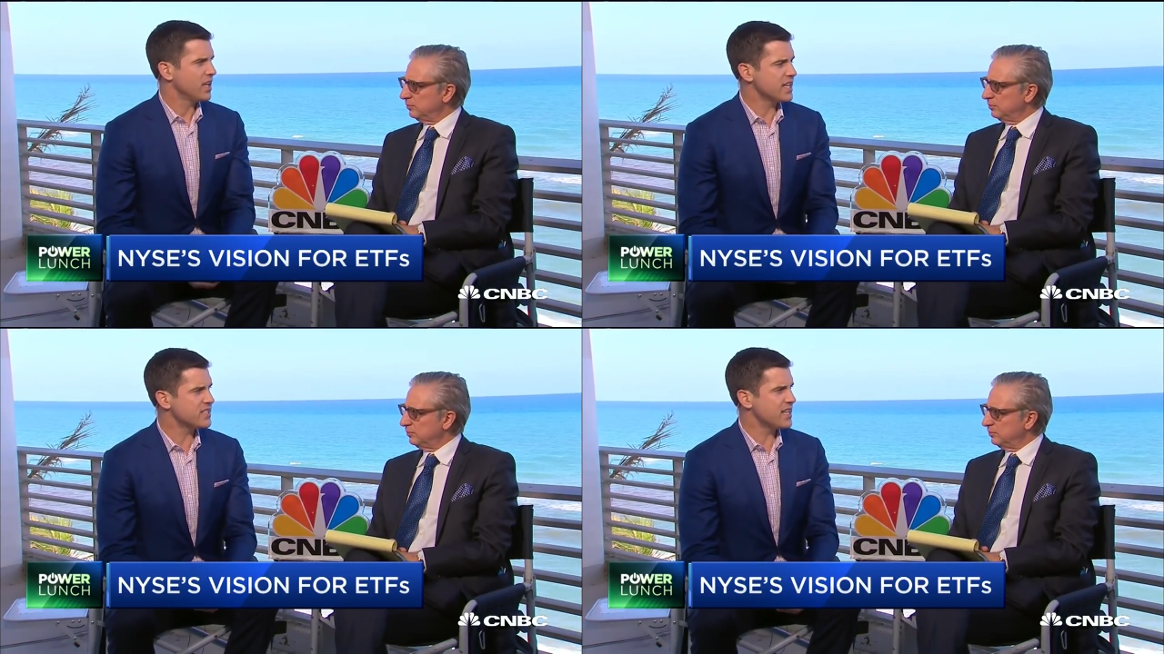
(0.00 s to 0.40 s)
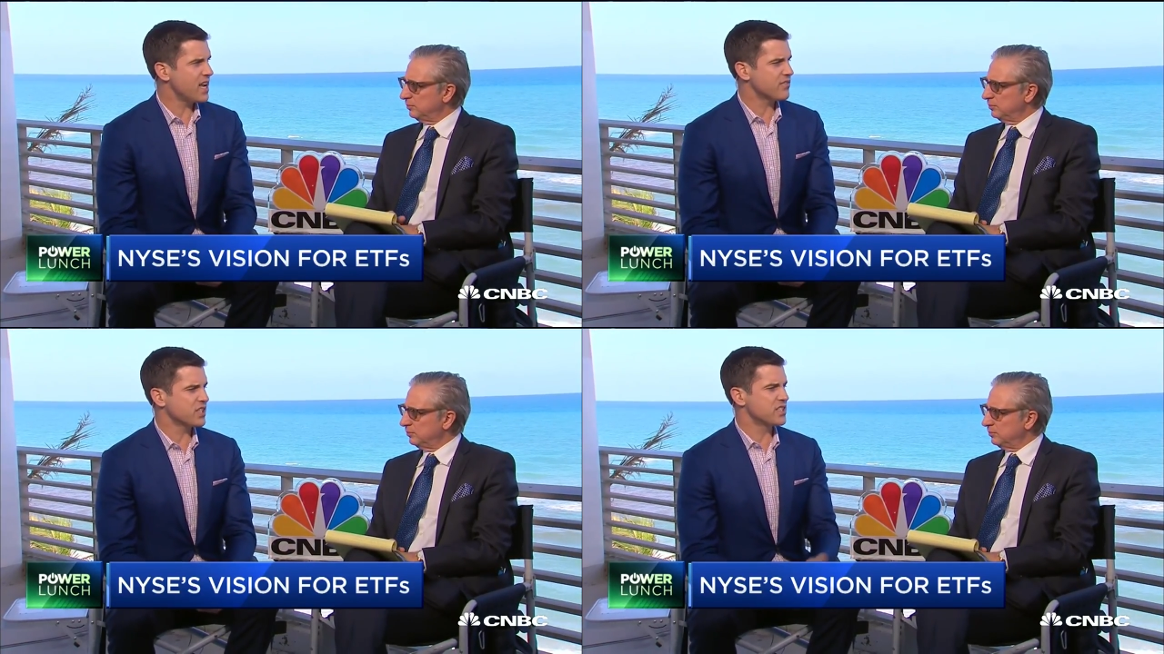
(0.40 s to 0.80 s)
Speaker 1: The
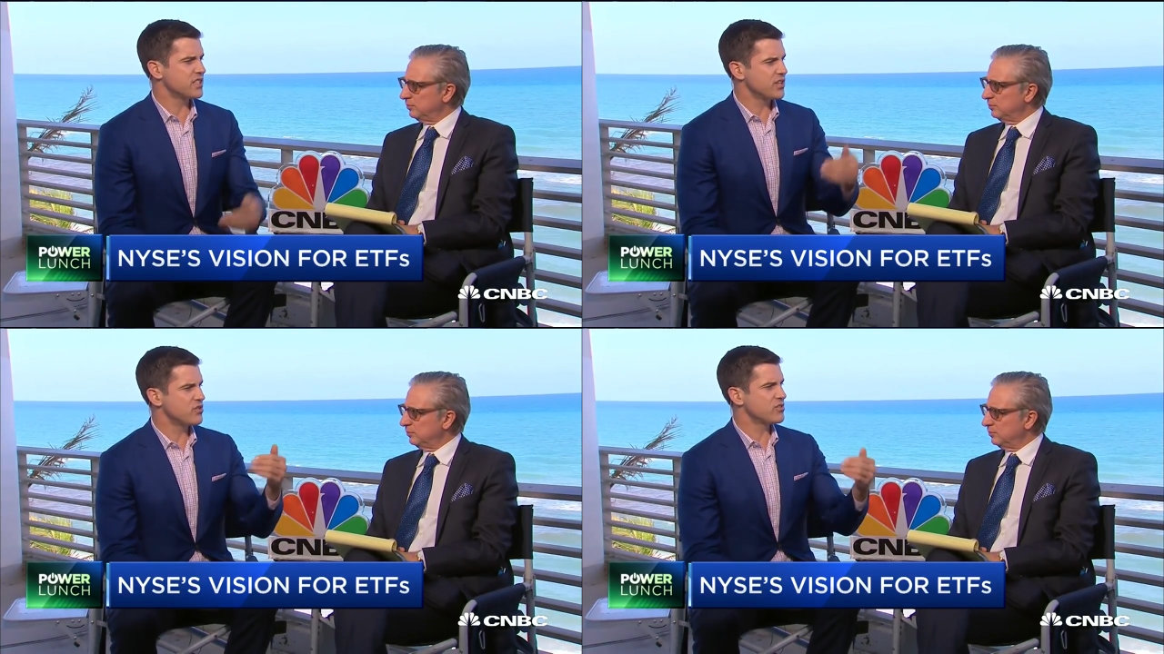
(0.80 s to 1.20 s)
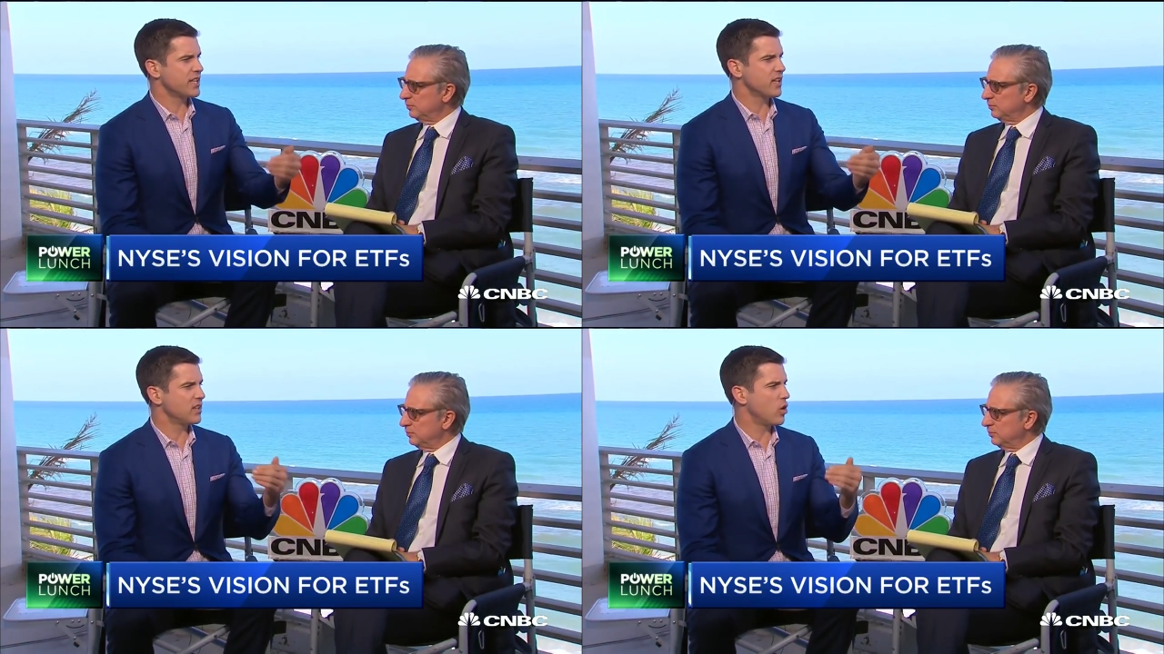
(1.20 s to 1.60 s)
ETFs continue
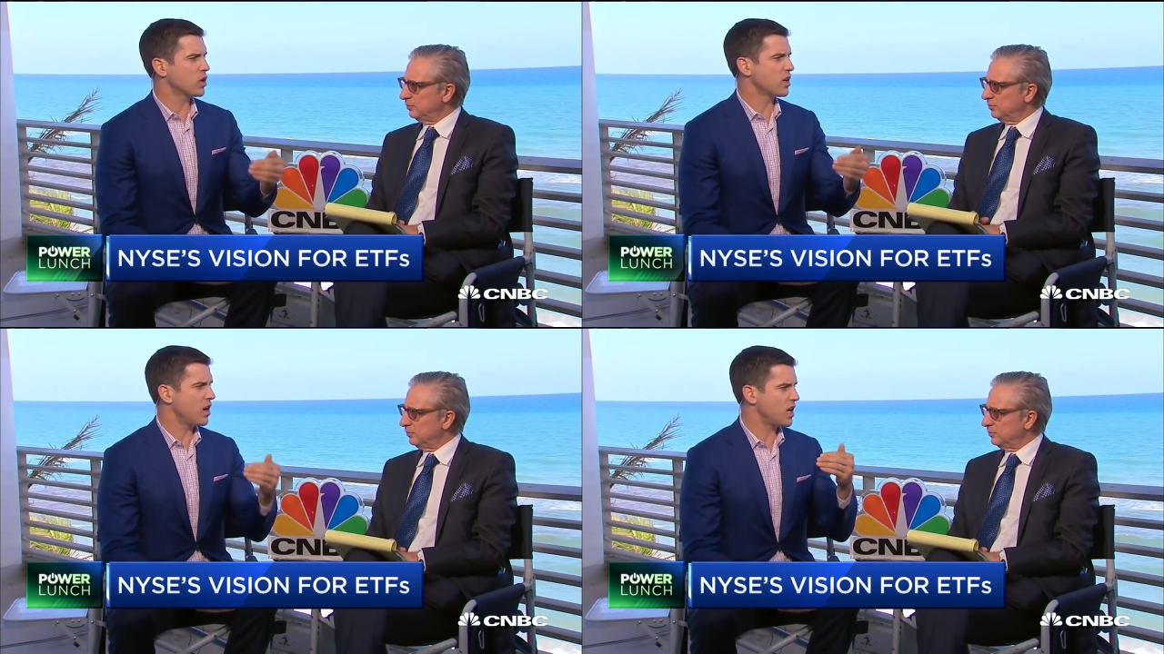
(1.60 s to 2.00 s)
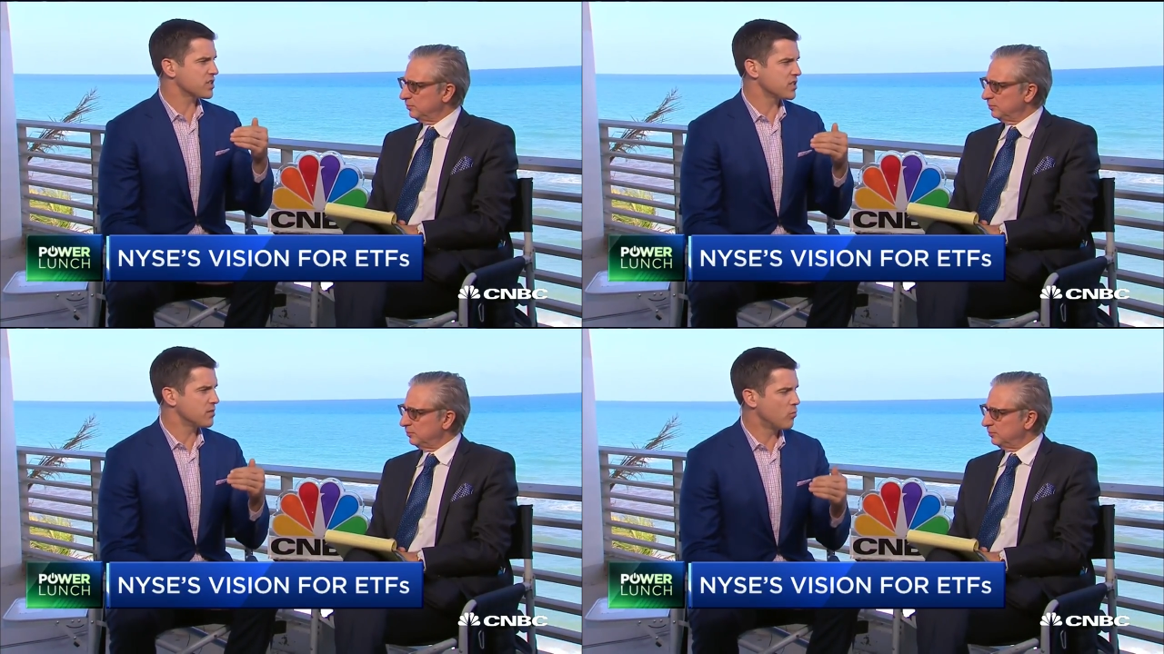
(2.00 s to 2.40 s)
to get lower
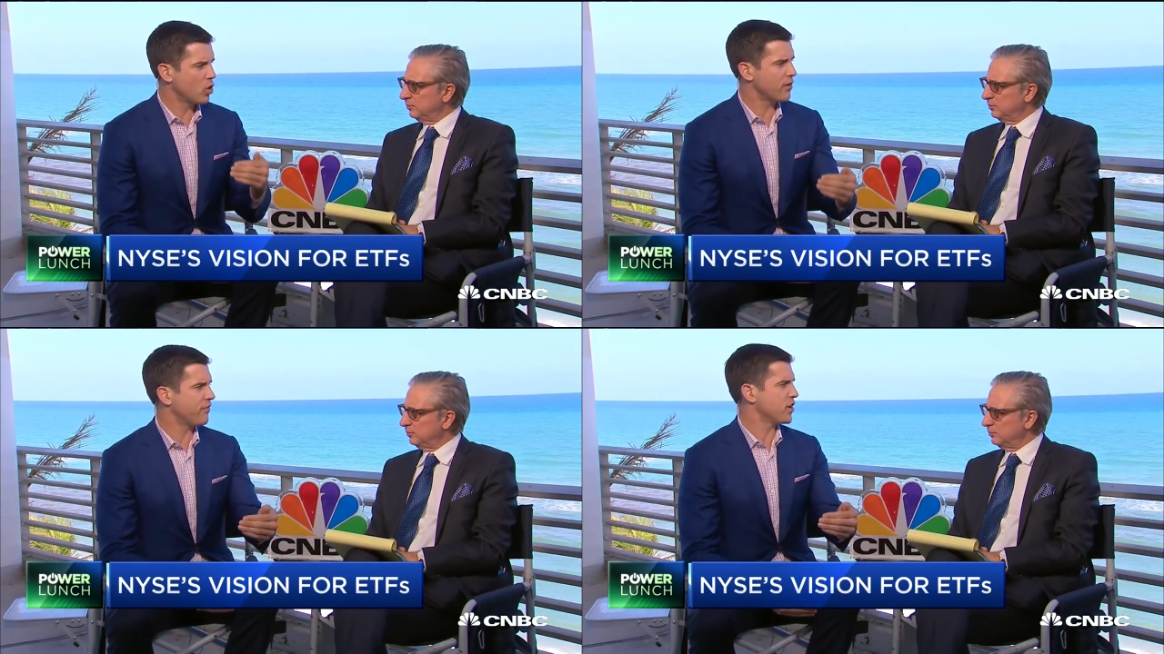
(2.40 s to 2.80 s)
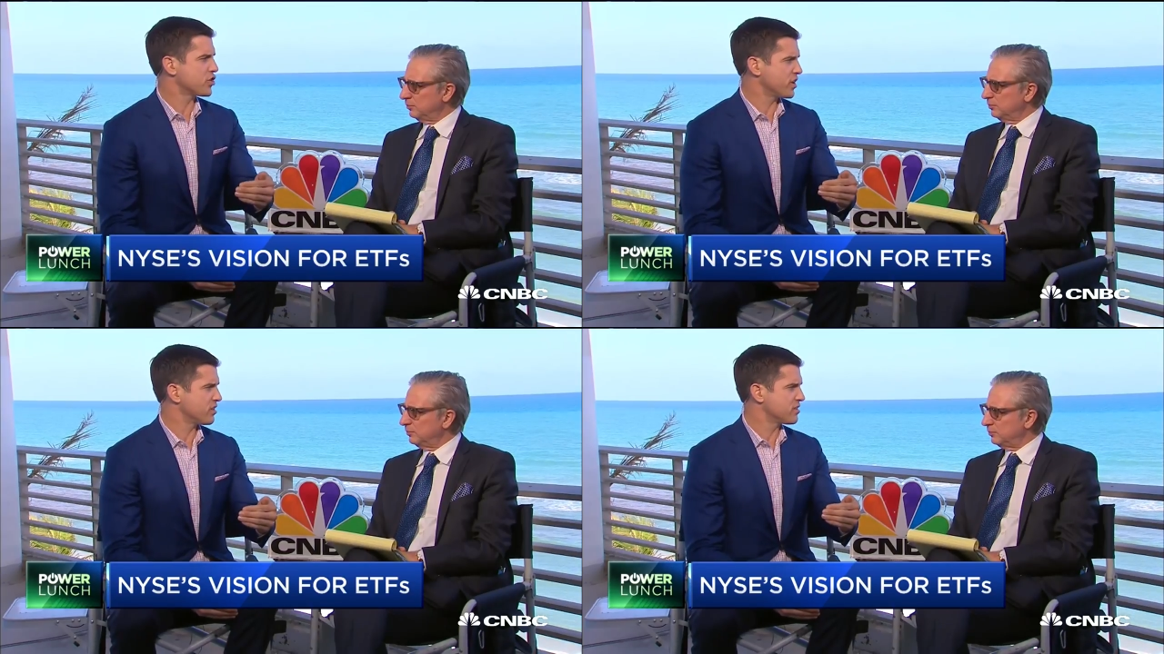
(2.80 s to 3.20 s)
cost, more
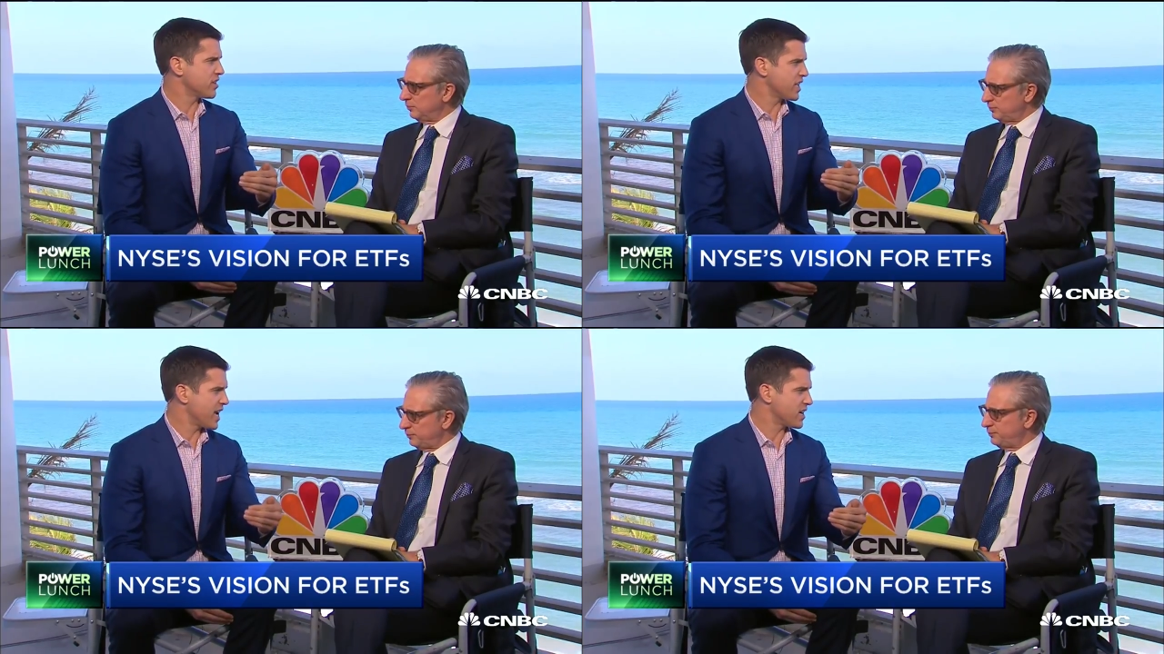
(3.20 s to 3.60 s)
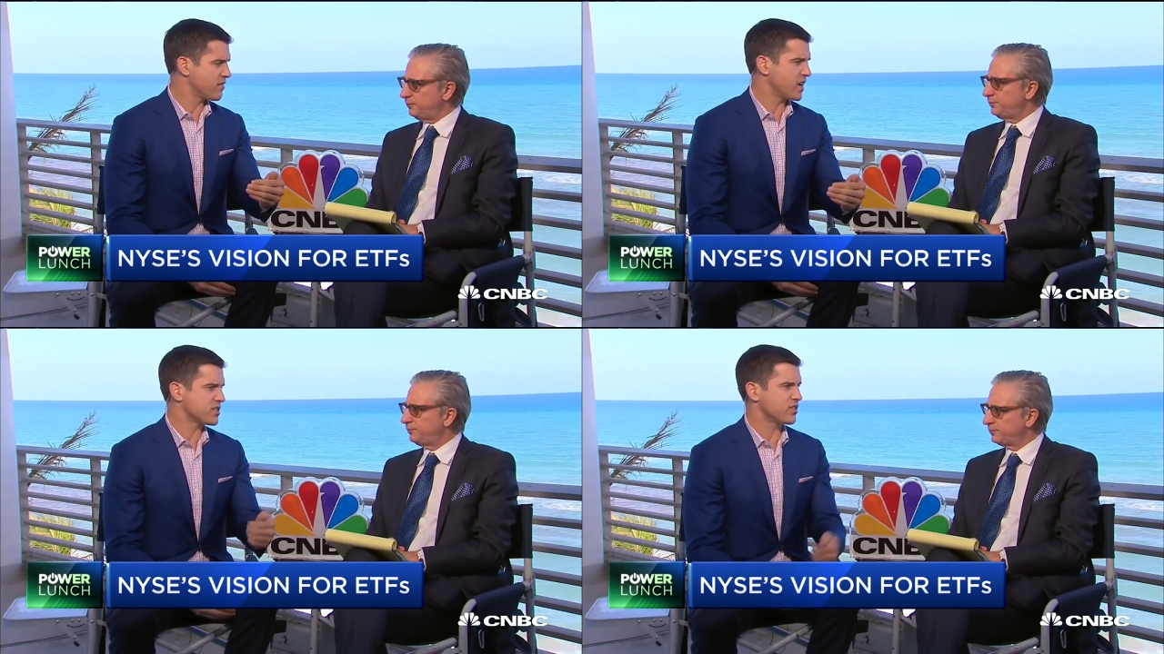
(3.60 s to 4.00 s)
efficient to the end
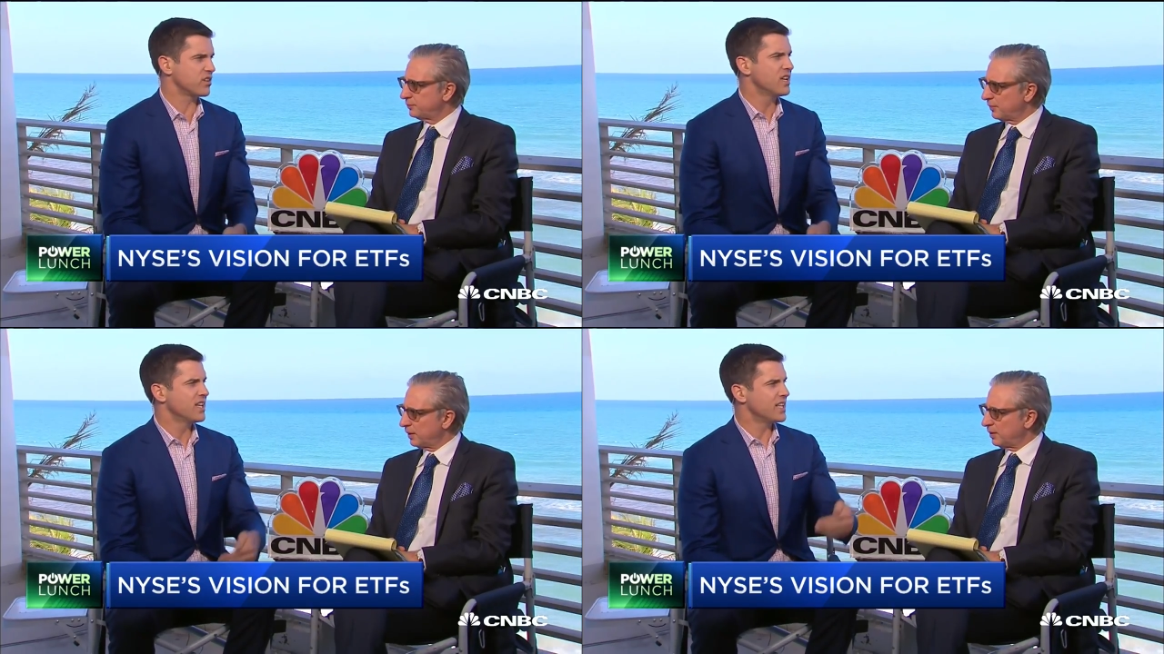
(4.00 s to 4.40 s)
investor.